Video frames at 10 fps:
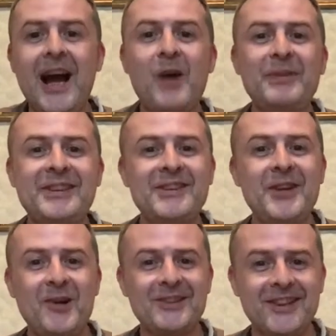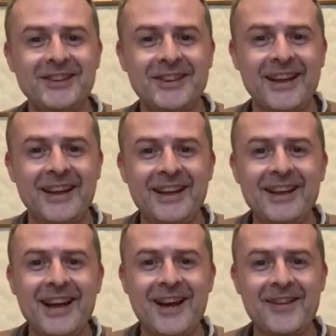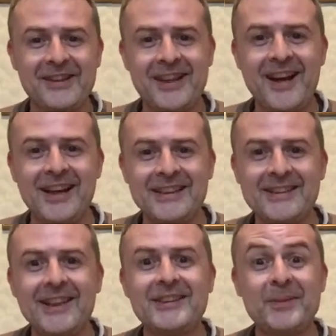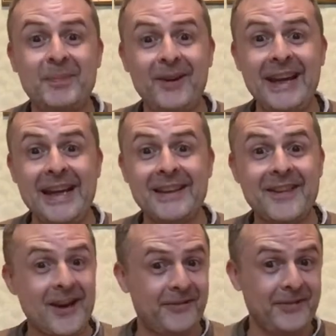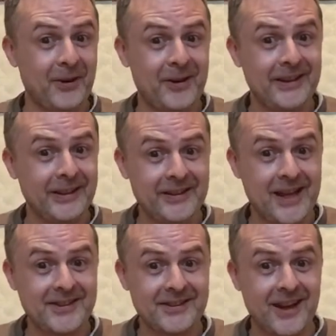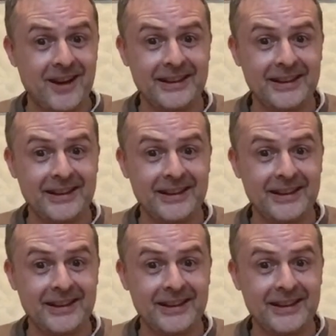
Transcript: how he snows under the guys to put in that flaw in the Death Star.